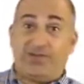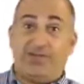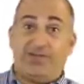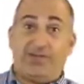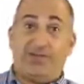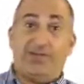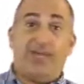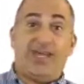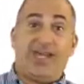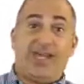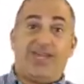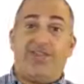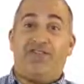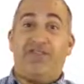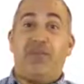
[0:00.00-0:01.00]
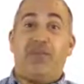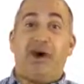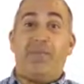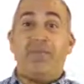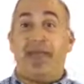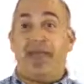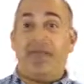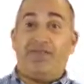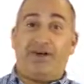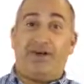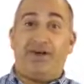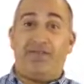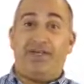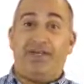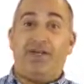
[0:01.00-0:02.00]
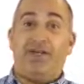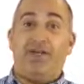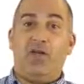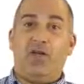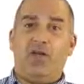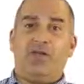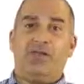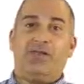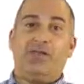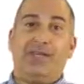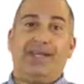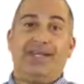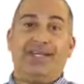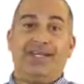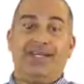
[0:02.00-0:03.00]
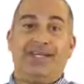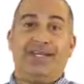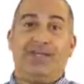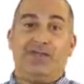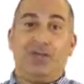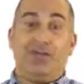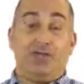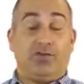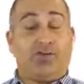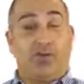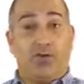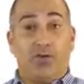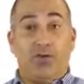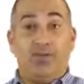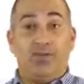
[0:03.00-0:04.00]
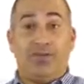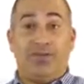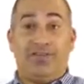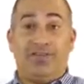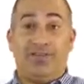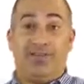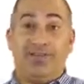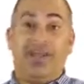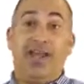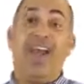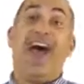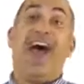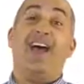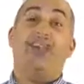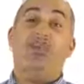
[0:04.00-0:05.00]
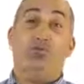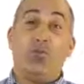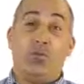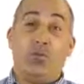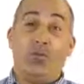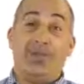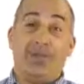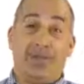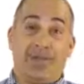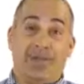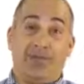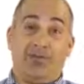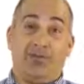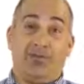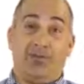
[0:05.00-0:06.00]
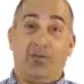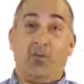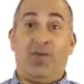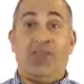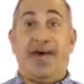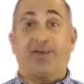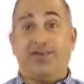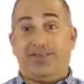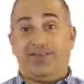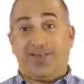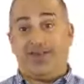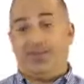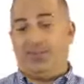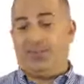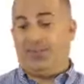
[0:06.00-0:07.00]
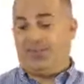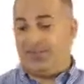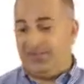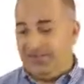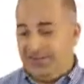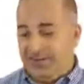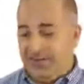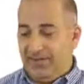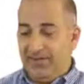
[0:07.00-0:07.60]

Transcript: And so you can't fill up that environment with as many individuals of your own species as you would have been able to without the second species.